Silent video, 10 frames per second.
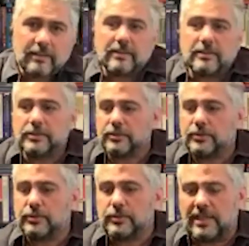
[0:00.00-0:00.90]
to
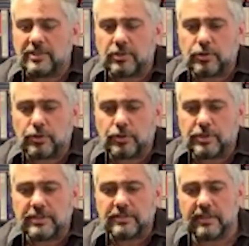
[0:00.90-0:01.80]
as a church
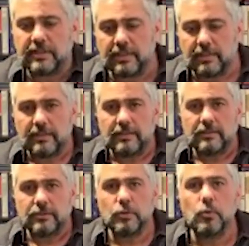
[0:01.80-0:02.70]
in the city
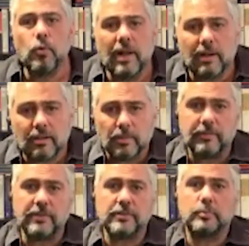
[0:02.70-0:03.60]
to welcome
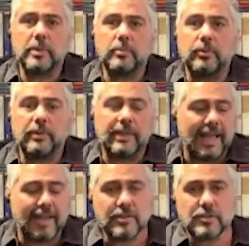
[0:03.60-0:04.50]
of these people and
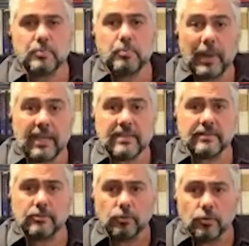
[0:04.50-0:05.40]
have a space,
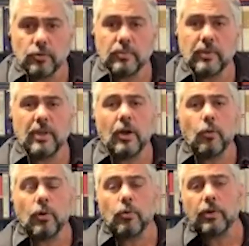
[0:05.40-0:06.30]
a room
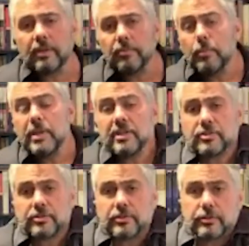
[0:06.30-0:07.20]
where we can
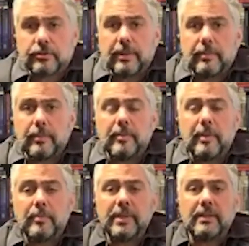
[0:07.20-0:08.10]
minister to them
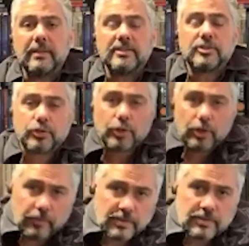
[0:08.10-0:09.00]
and be
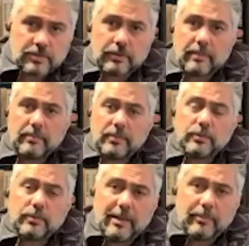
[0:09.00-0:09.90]
servants to them
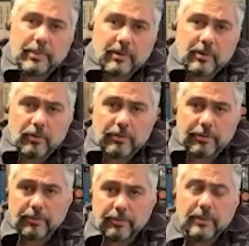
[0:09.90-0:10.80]
to help them go
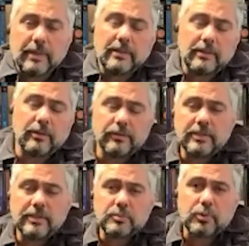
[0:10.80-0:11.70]
through, you know,
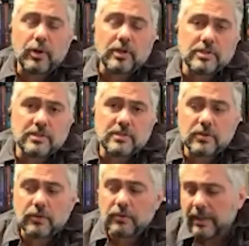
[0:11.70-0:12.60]
this process.
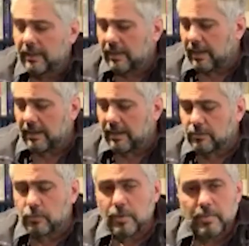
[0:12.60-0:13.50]
So
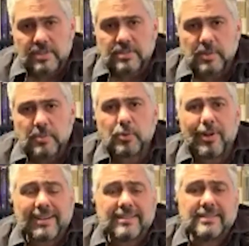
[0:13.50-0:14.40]
we must be
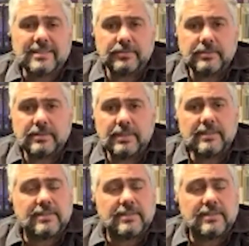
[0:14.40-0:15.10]
proactive and